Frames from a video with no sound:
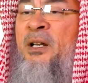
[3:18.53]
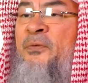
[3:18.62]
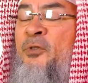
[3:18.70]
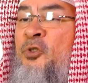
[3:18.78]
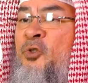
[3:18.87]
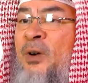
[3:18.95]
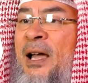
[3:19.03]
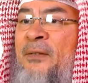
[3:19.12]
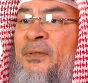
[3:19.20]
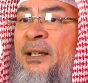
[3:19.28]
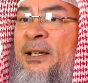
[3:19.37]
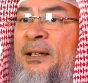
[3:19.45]
But if you're
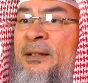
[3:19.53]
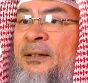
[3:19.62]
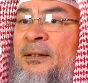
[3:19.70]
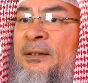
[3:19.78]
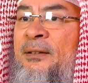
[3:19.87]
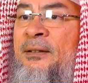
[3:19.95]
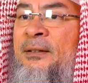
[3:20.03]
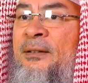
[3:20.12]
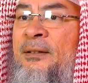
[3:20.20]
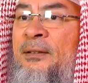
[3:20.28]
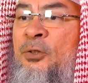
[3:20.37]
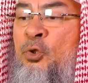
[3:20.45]
traveling
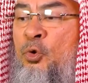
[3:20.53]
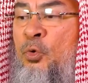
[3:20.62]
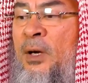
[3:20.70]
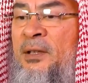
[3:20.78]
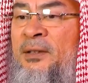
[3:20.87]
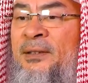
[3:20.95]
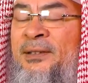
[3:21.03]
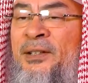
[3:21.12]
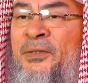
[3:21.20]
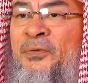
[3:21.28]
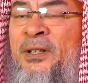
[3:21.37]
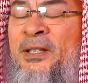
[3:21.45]
to a
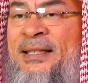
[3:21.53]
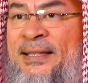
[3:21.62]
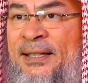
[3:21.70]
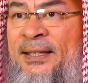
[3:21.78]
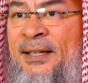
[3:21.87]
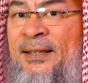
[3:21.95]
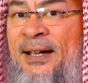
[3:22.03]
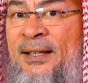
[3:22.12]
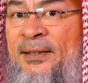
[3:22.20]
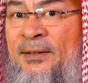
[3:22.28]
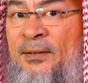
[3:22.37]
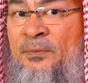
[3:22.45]
different city
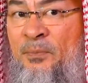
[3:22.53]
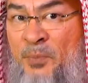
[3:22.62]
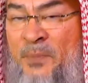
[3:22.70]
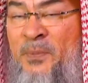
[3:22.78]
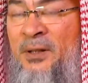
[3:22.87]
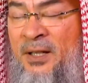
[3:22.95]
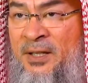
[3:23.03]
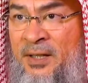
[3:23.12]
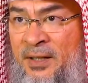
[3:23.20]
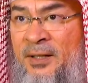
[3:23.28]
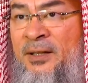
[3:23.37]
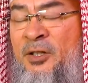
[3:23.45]
that people
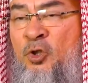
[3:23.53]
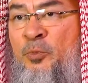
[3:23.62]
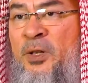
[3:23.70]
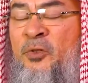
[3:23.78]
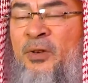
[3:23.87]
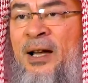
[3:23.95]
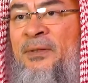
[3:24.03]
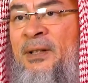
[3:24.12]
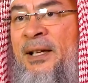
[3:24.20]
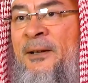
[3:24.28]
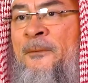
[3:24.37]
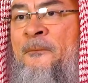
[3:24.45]
consider this to be
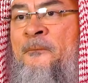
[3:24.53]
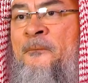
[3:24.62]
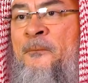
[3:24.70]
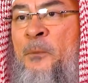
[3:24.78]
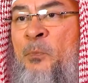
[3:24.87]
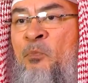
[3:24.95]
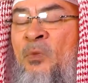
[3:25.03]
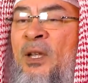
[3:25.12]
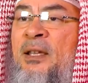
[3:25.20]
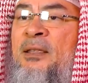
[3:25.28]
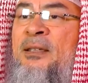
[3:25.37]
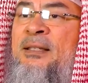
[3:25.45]
traveling,
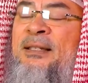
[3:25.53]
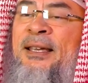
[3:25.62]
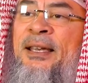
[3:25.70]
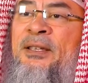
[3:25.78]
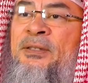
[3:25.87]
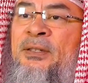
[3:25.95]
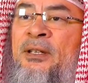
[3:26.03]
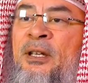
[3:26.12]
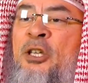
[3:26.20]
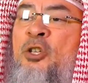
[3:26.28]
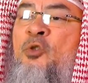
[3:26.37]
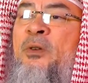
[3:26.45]
in this case,
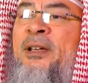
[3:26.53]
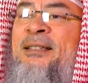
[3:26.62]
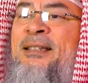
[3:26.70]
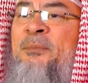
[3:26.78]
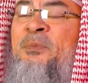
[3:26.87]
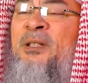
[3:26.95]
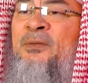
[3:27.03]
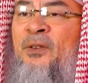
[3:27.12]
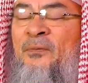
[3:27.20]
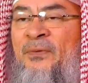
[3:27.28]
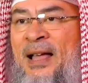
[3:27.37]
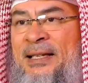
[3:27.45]
you're exempted
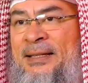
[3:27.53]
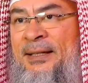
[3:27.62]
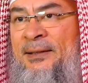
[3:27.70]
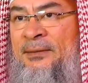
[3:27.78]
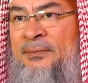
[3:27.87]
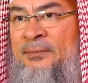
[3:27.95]
from fasting.